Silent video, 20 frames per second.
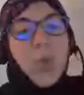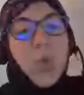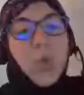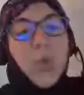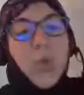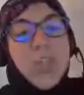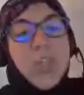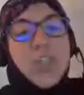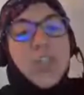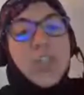
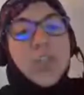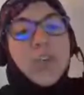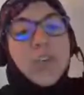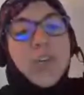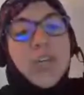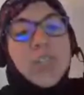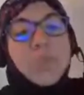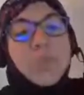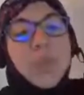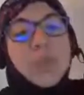which
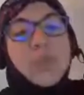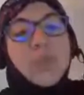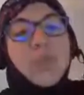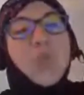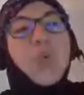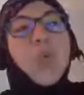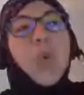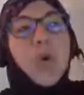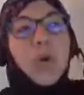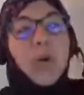correspond
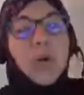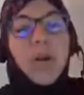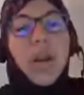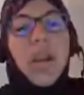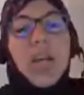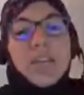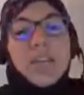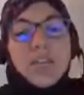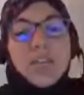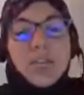to
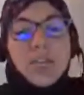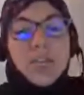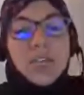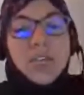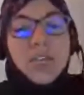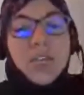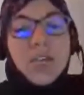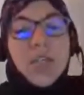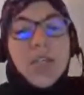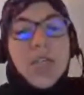cluster.
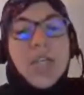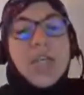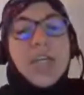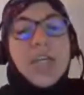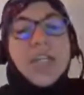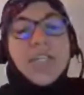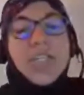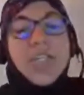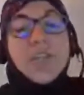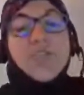
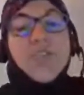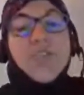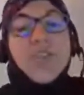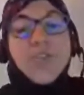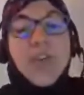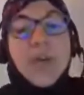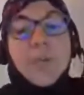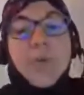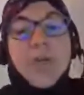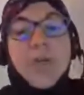Service
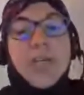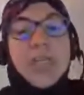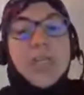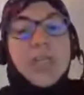Fabric